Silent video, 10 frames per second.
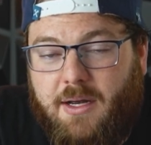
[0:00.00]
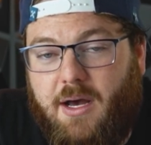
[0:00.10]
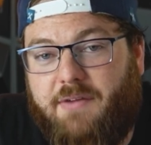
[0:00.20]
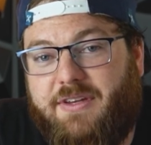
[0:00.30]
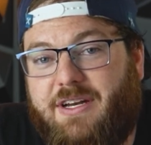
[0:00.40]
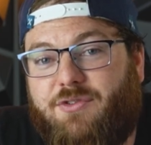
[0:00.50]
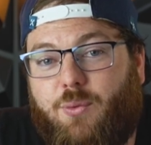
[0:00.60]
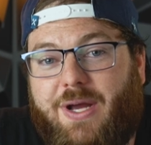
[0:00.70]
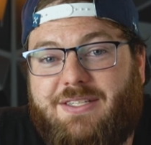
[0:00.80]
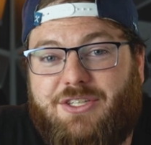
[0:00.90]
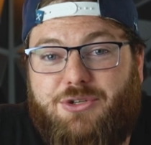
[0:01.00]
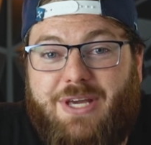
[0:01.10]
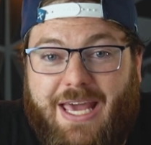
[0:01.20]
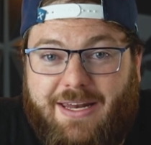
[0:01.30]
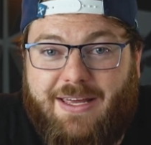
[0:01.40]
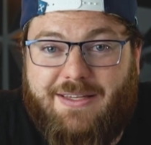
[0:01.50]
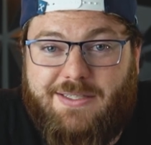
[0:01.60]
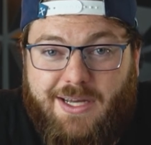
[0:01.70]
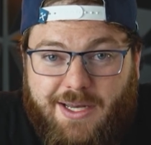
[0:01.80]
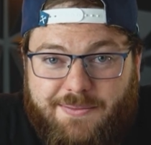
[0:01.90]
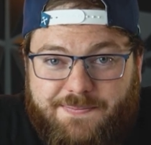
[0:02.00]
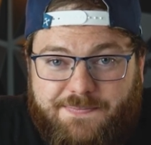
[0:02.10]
of the different ways that you can get this done.